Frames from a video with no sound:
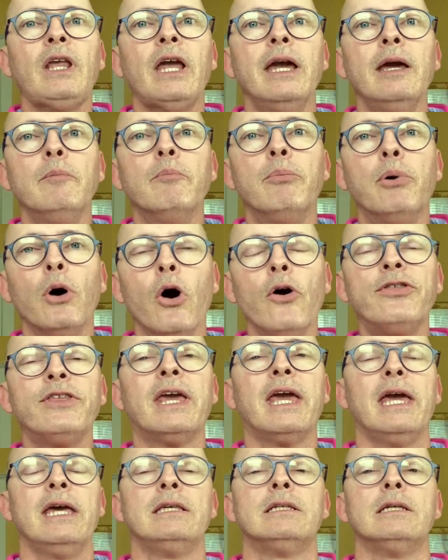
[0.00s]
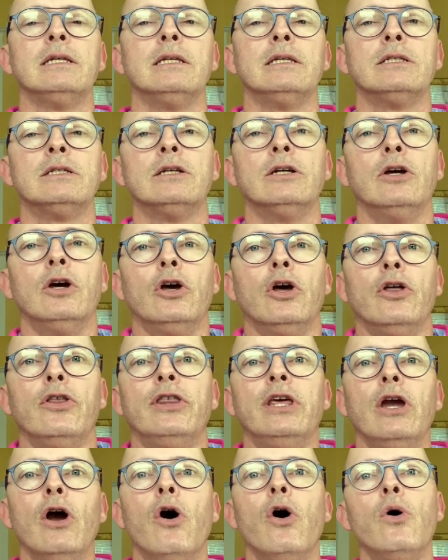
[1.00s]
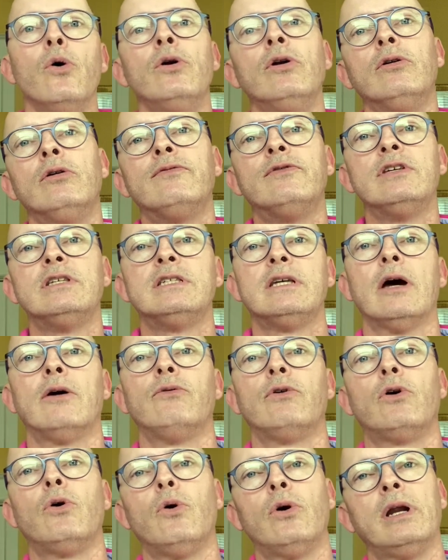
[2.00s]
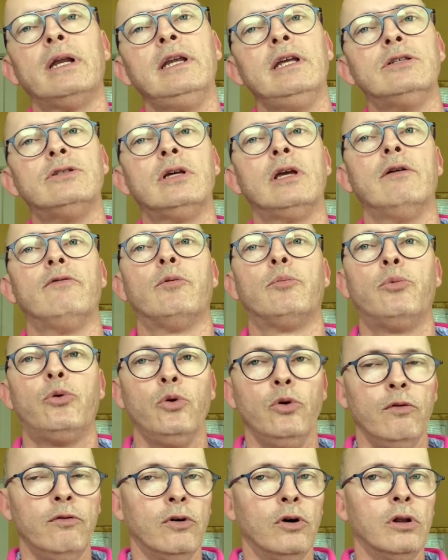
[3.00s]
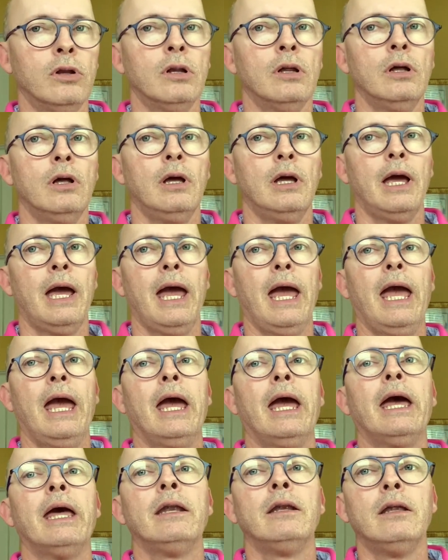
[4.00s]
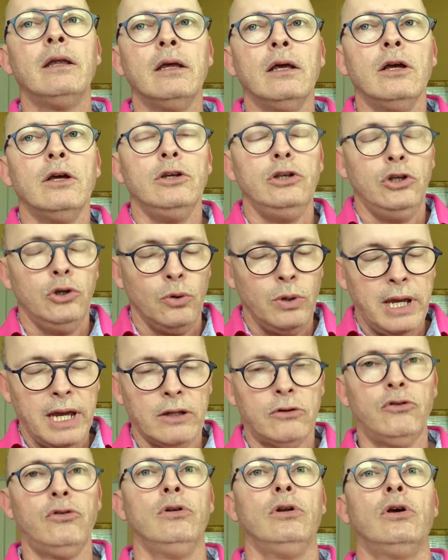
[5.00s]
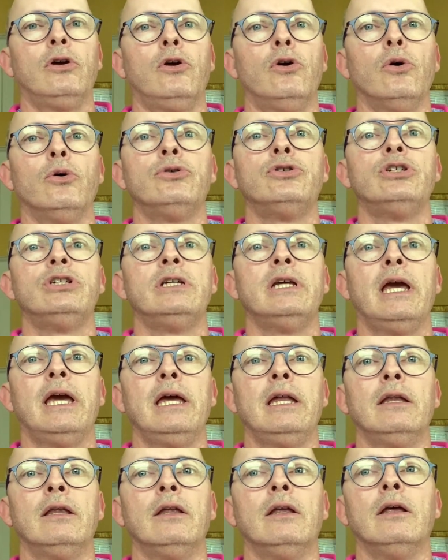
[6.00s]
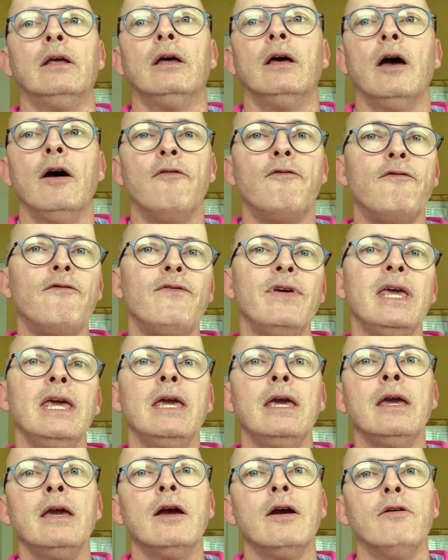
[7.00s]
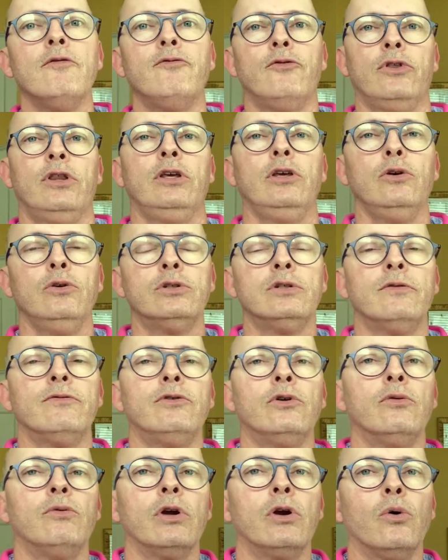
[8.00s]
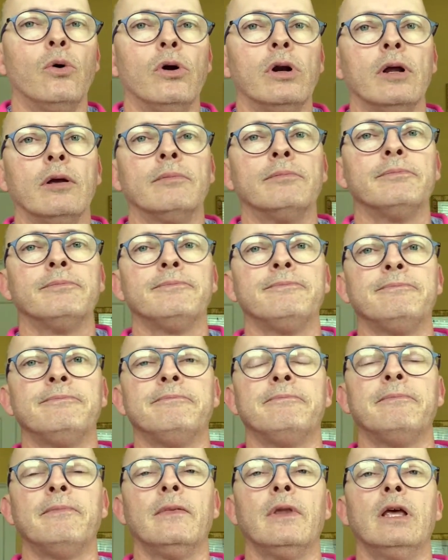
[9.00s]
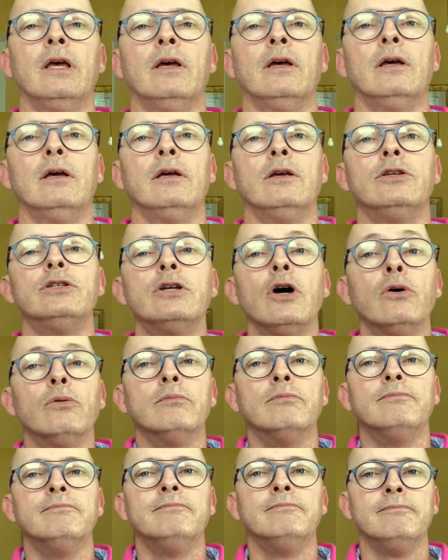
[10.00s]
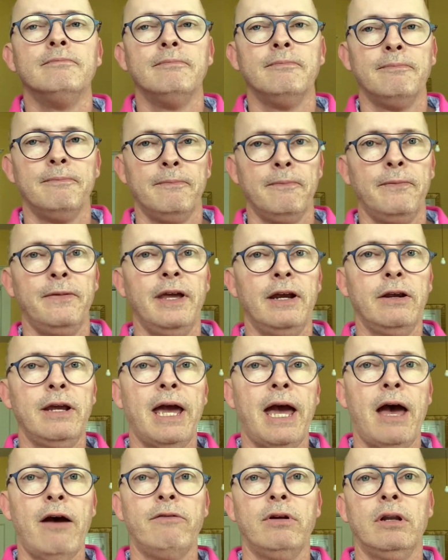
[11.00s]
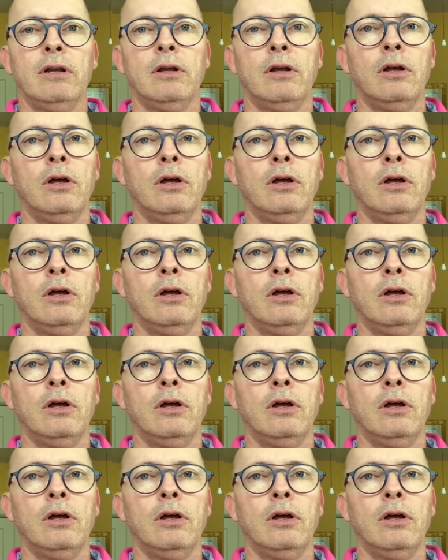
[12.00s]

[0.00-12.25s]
In both cases, the owner of the sound recording needs to give approval and you get to negotiate a fee for the use of your recording. So there you have it.